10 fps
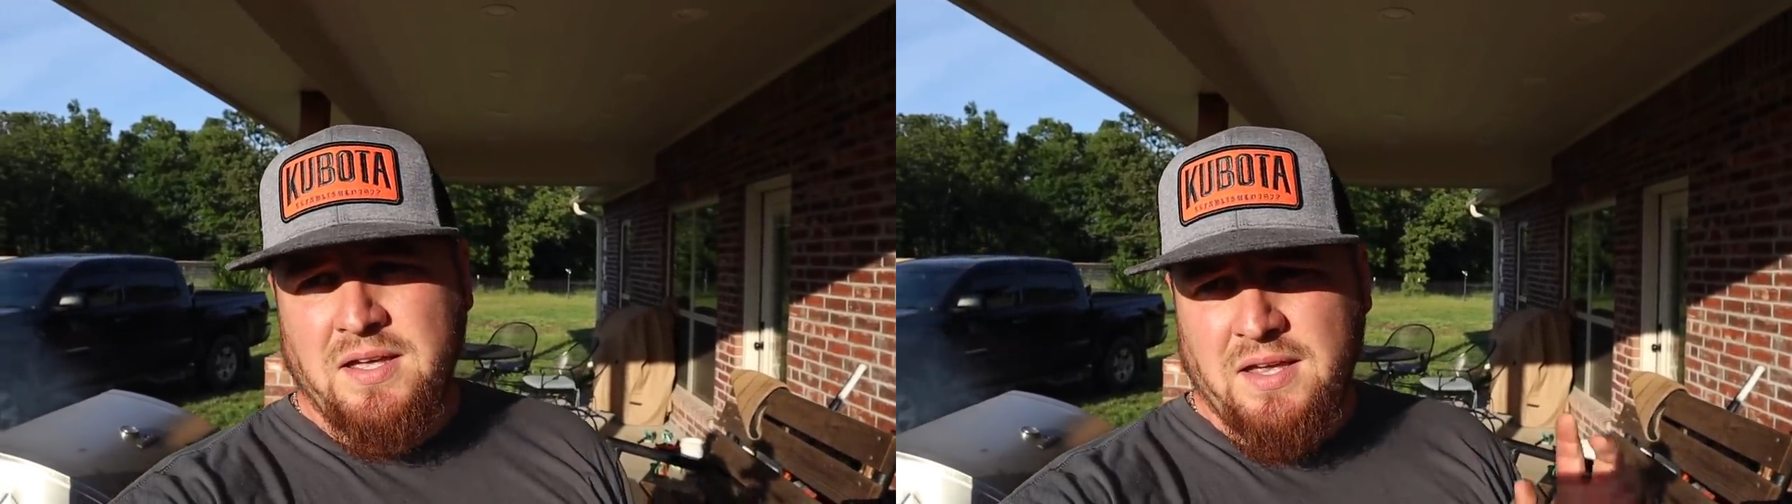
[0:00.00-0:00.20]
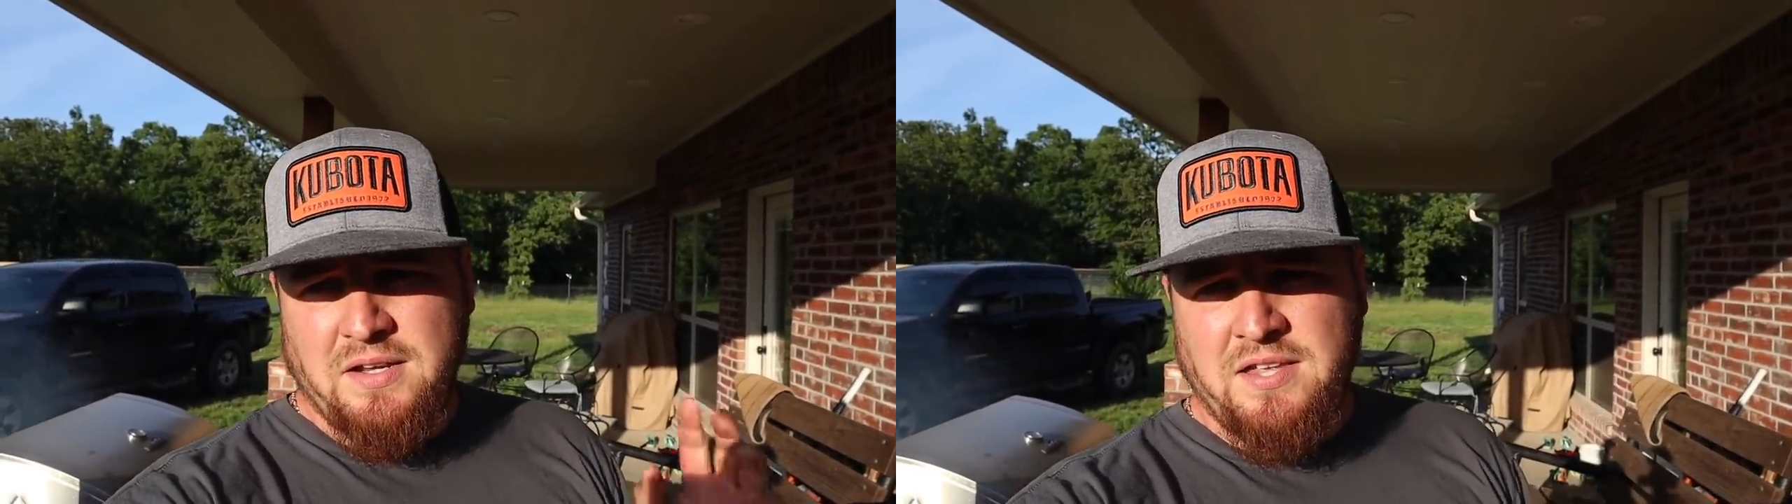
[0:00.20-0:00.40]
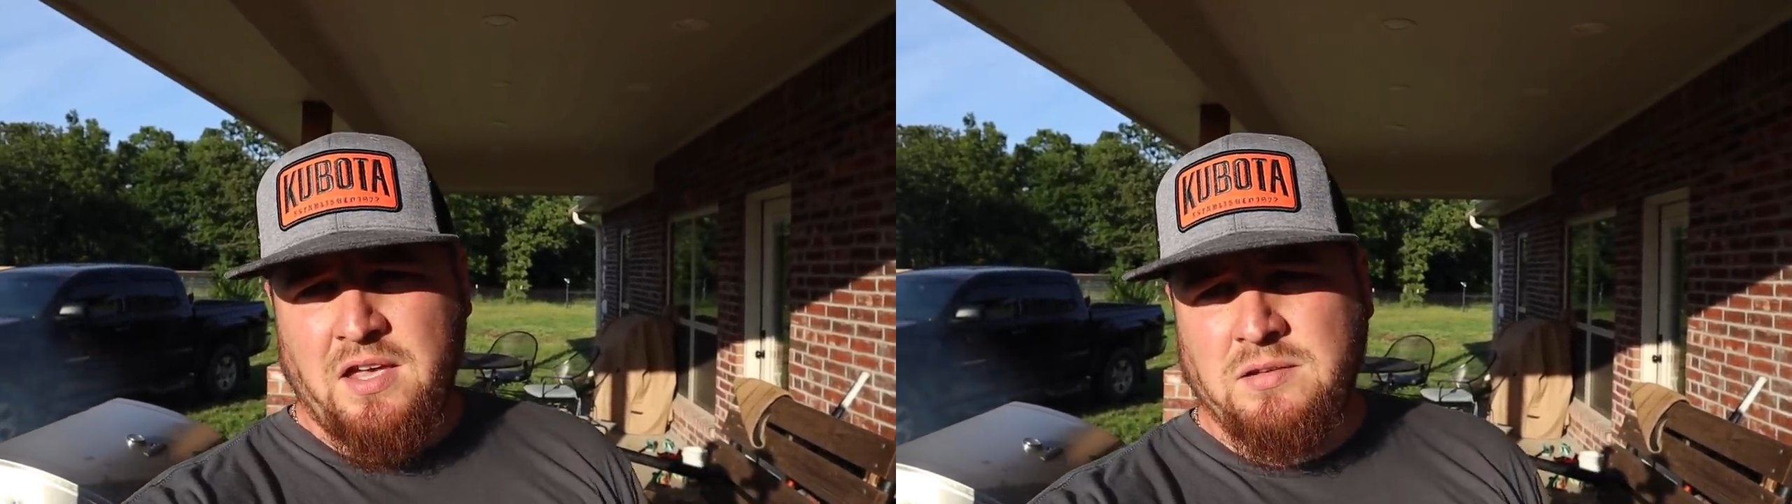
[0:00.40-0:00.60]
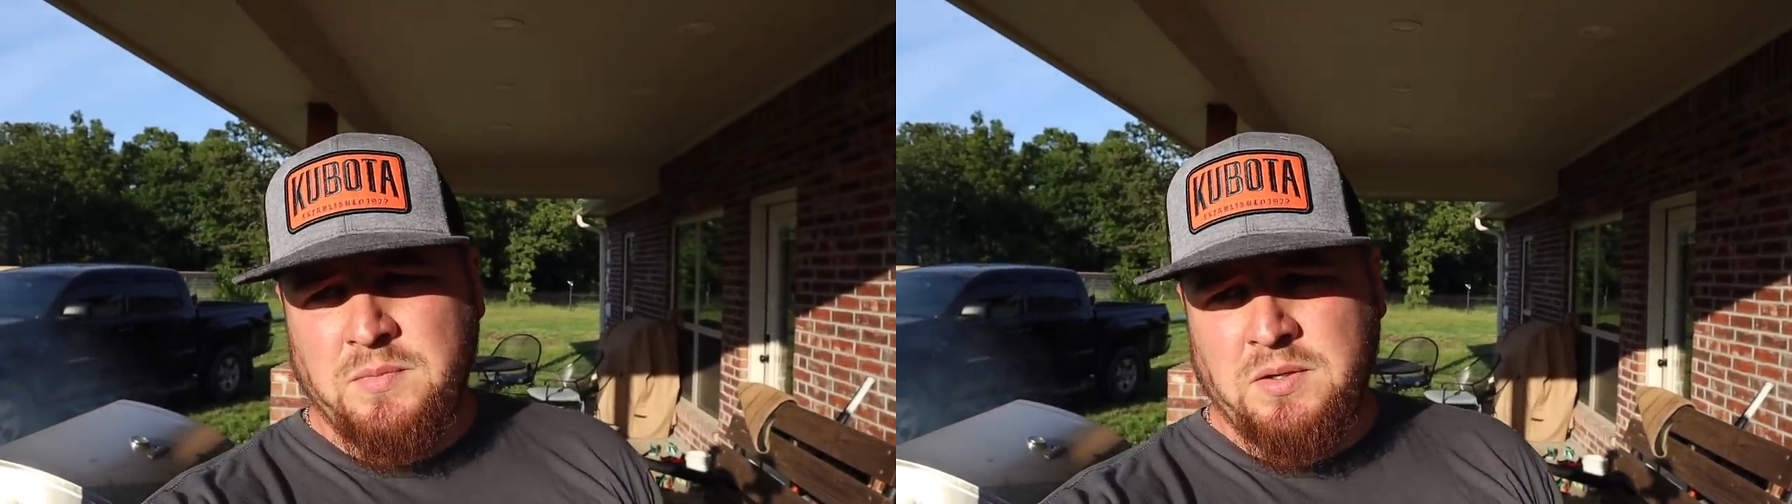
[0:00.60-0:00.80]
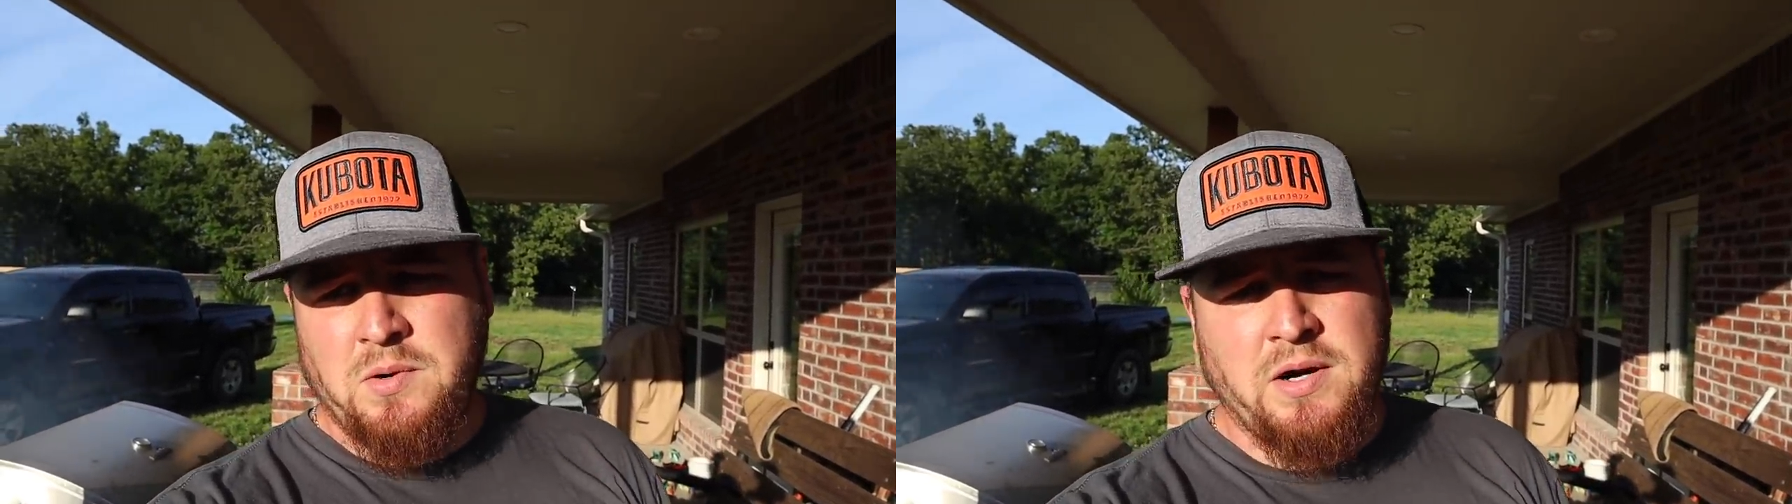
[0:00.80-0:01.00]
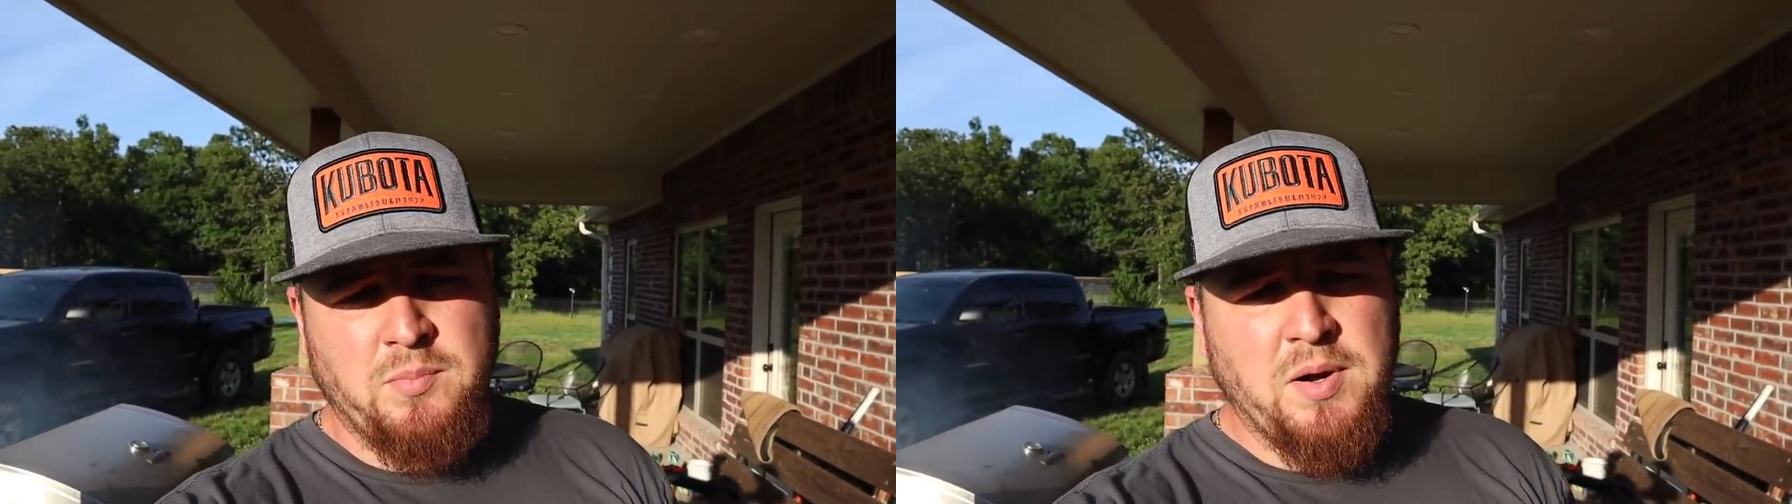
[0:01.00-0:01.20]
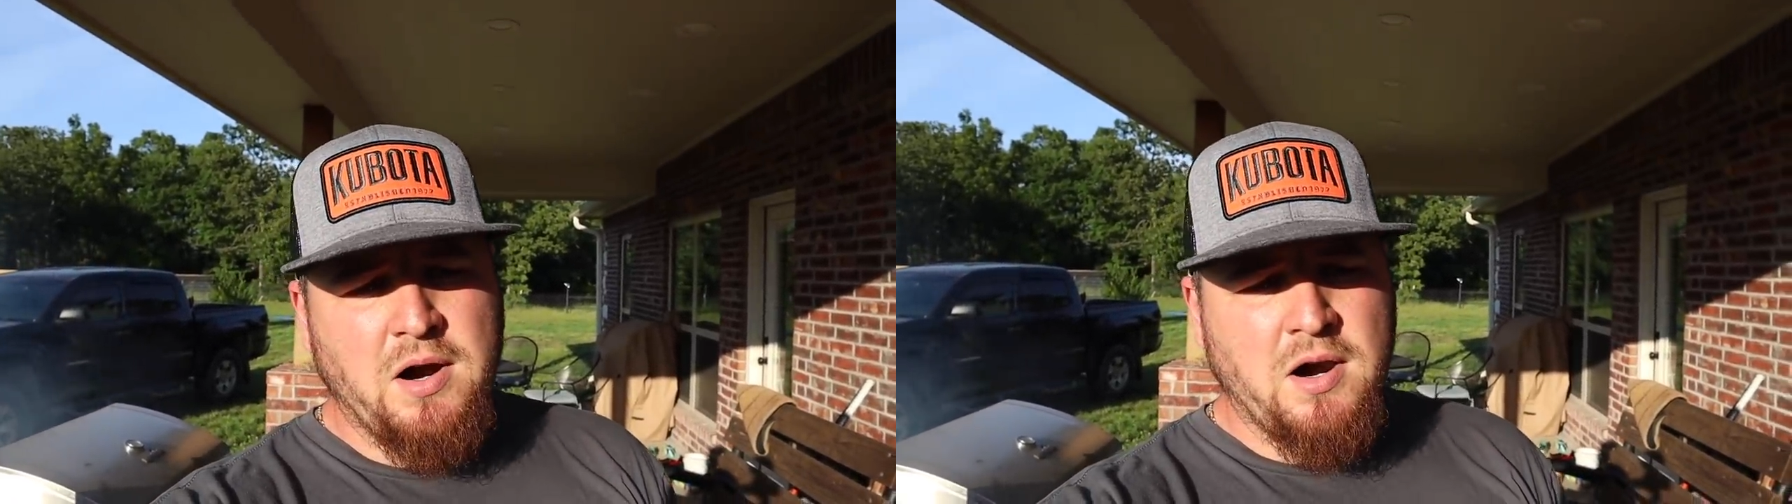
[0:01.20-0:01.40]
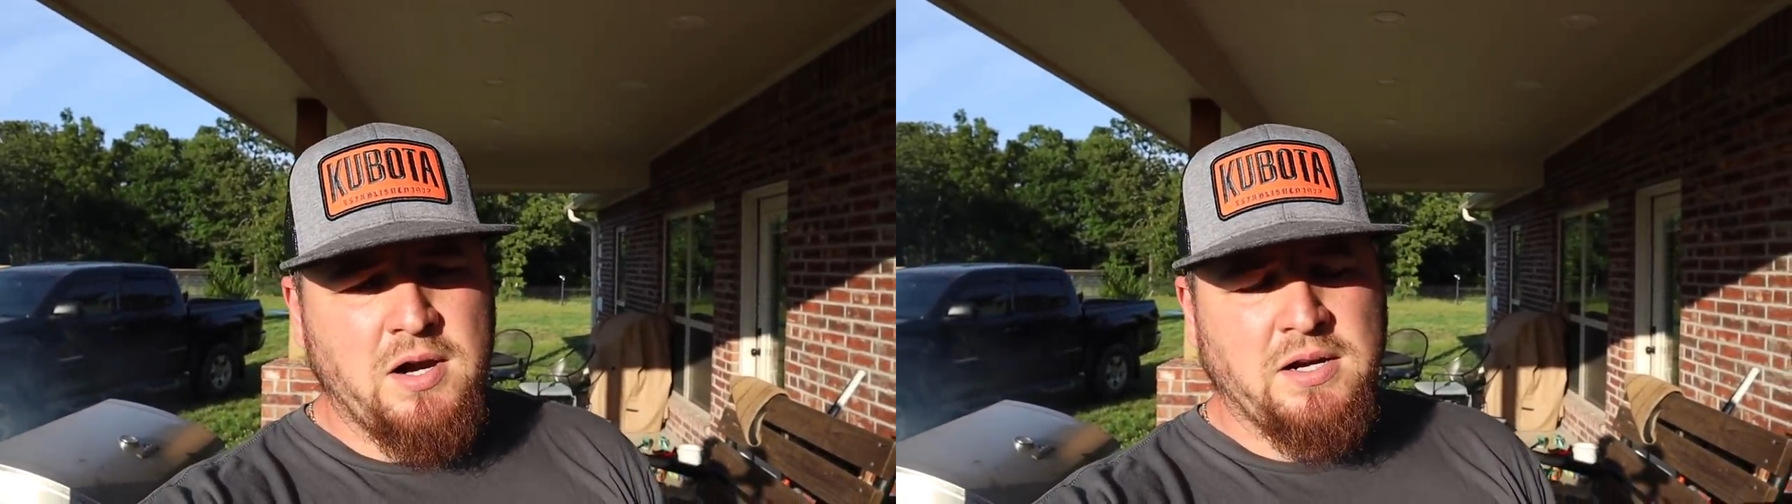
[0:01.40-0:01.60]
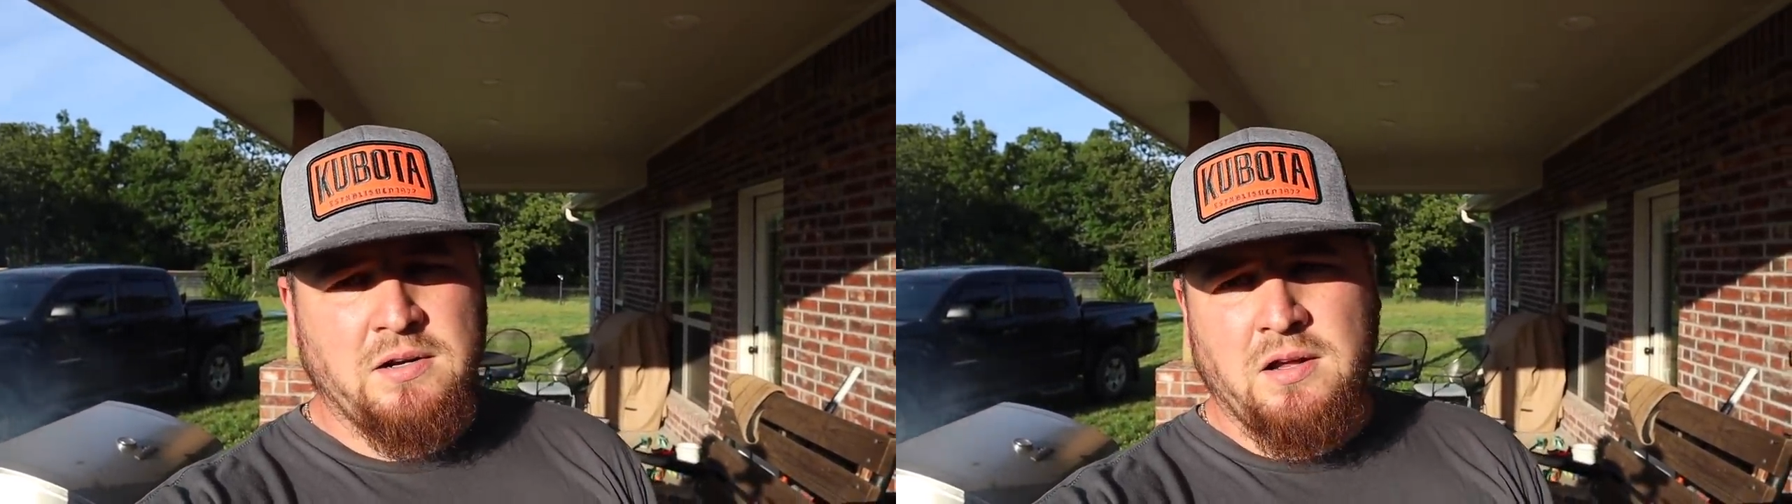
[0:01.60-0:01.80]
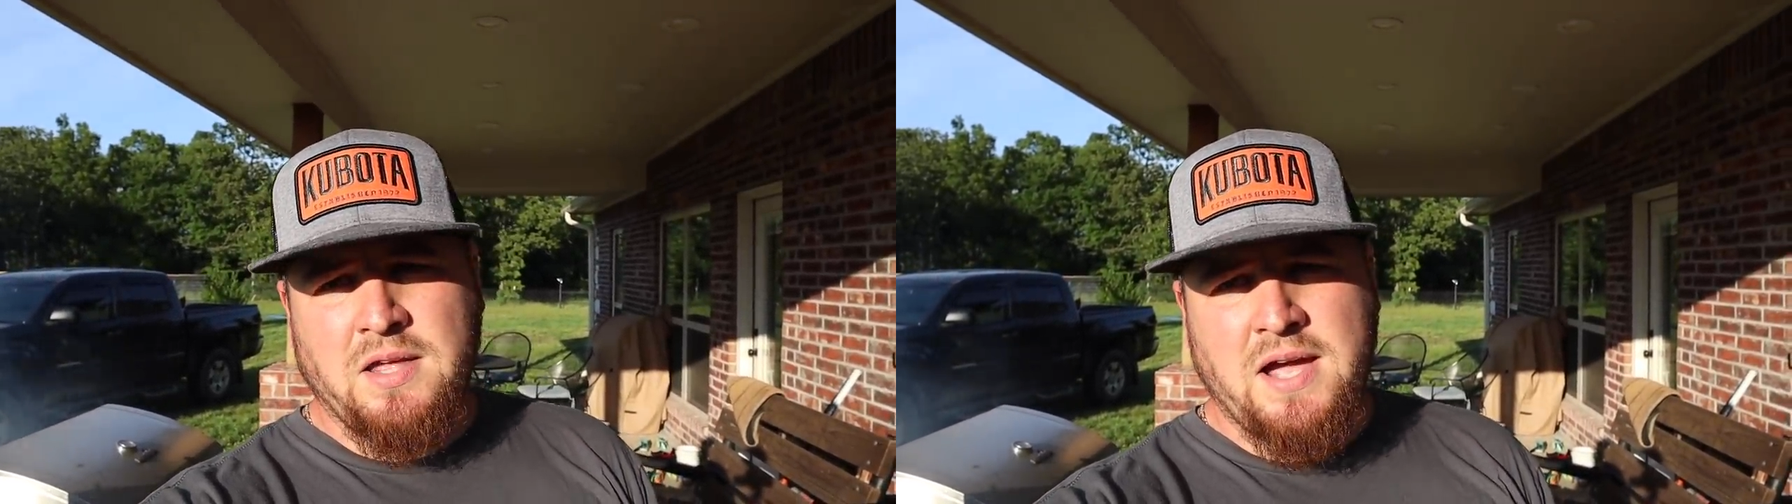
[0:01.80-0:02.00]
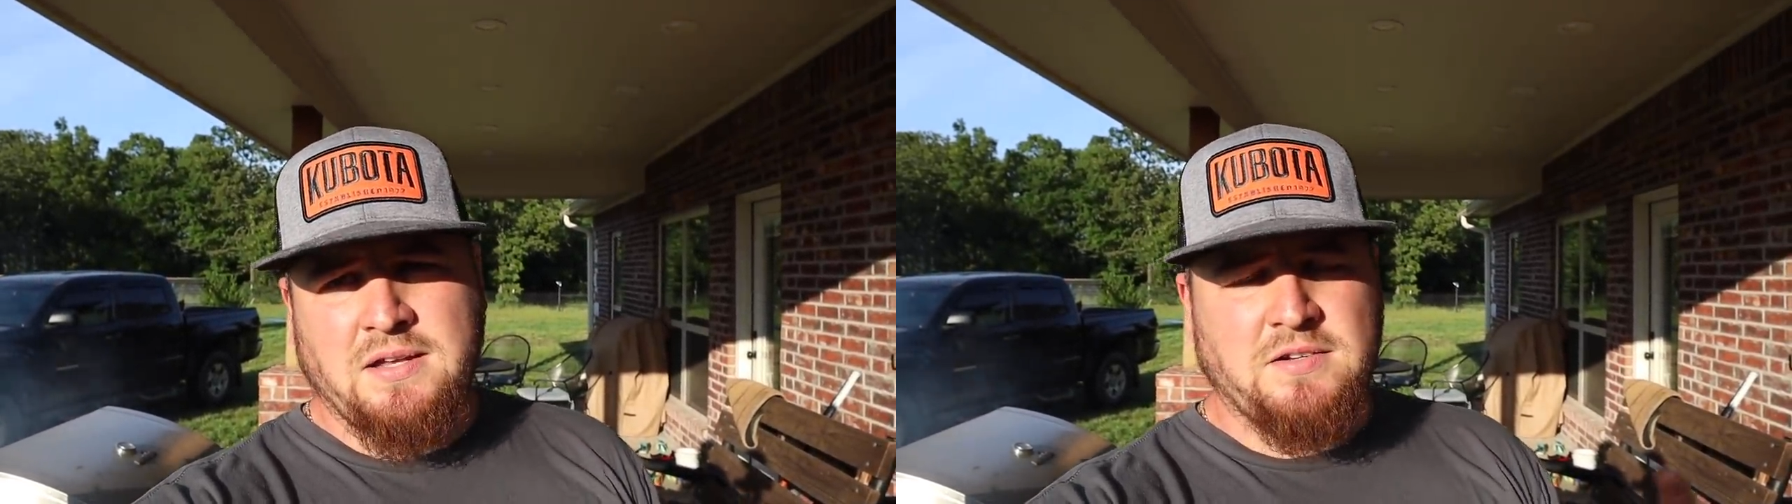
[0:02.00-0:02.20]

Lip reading: and it tells me where to park and all that. It